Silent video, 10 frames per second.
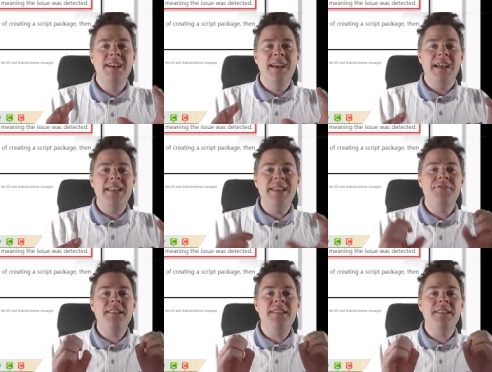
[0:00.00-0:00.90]
and
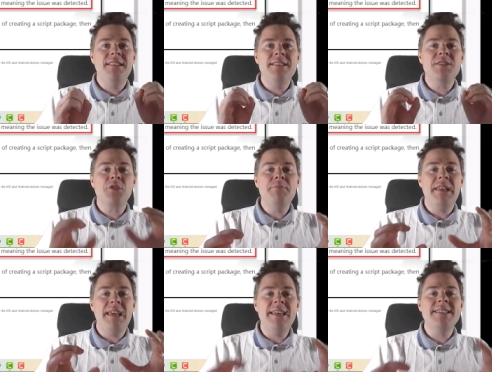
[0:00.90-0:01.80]
if it the script
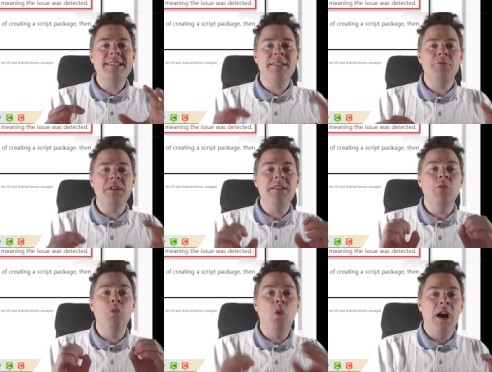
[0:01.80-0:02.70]
exit
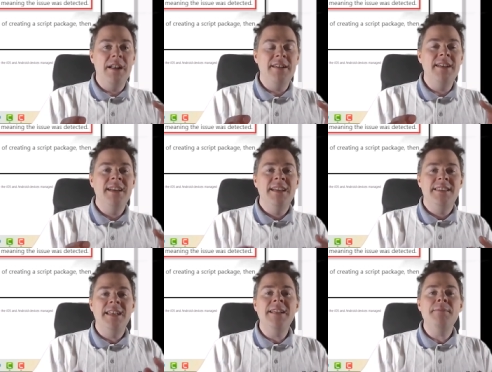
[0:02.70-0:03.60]
with one,
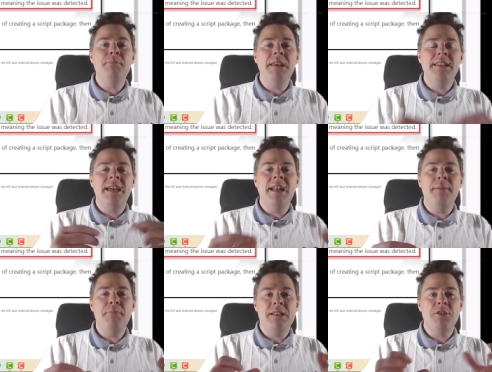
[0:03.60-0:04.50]
then it picked that
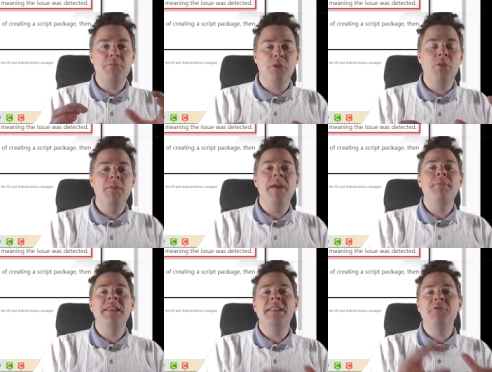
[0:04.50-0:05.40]
up as a problem
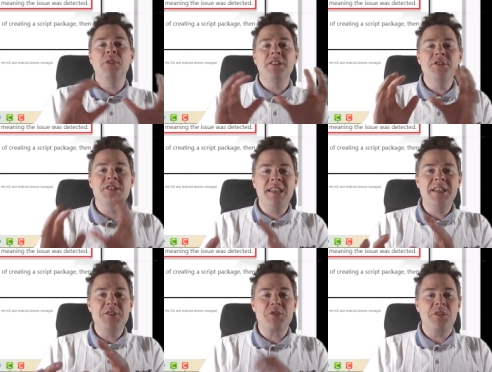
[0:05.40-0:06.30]
and then run a
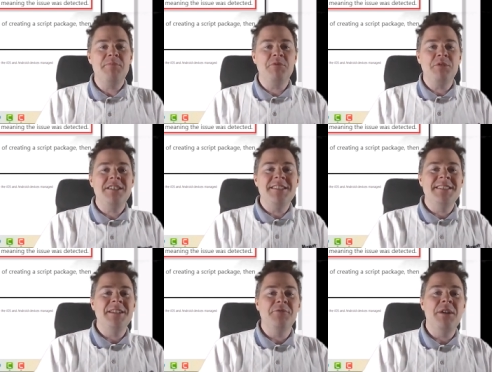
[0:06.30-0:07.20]
second script, which
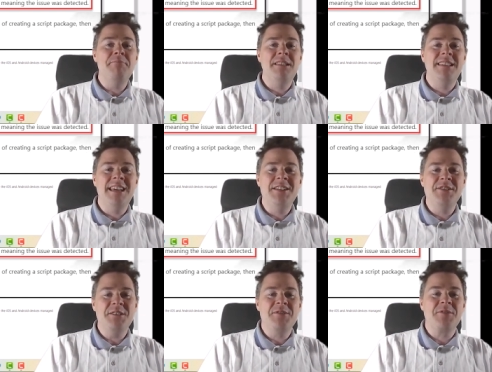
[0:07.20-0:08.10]
is the
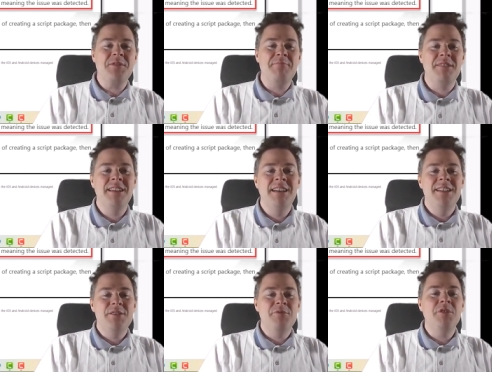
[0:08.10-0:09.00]
remediation script.
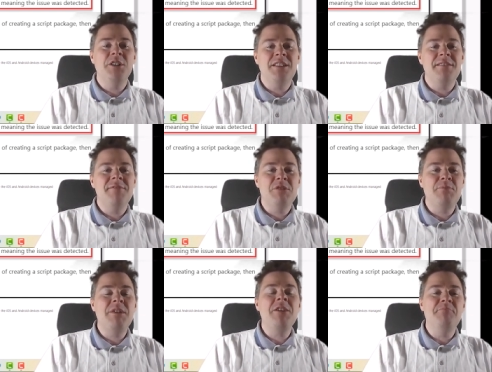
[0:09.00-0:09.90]
So we're going to
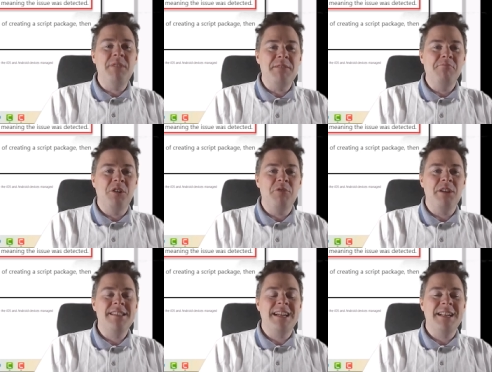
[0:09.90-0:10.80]
speak a bit more
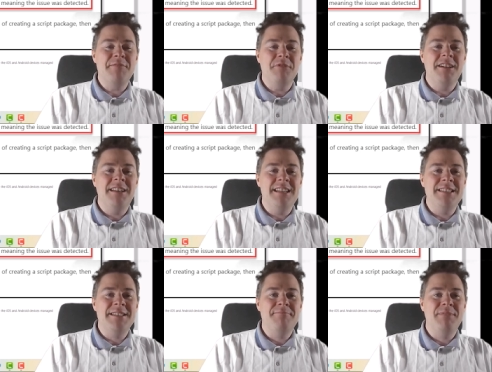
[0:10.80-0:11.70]
exactly what it
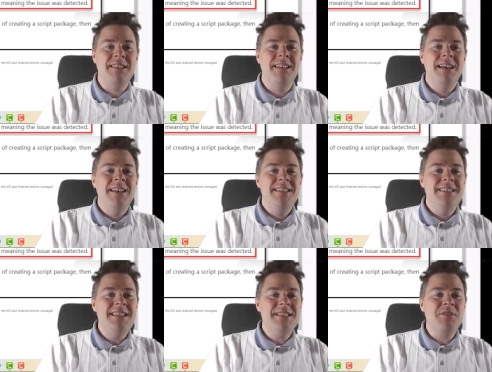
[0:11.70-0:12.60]
is, but
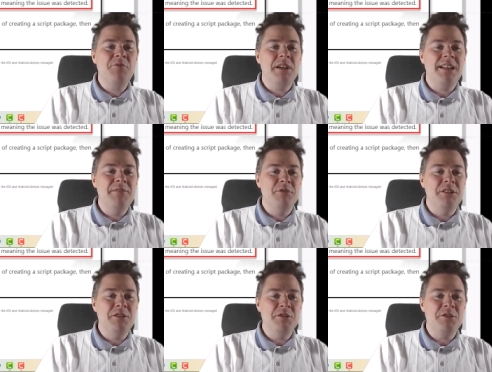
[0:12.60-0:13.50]
just quickly
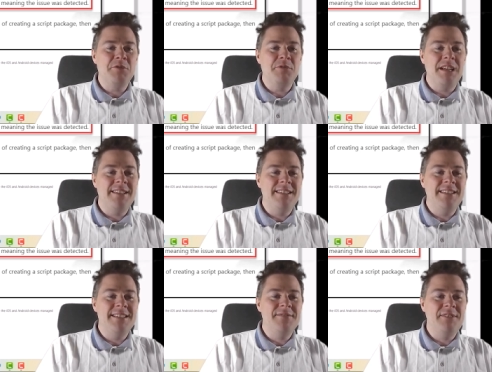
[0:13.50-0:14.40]
wanted to show that in
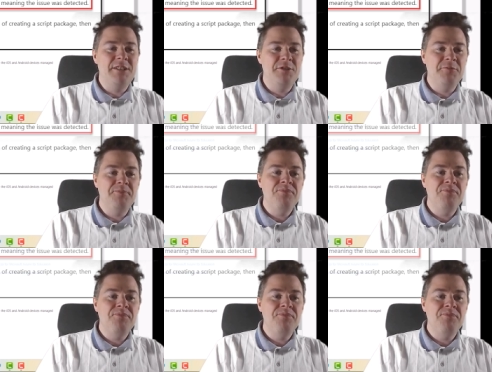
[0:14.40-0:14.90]
this video.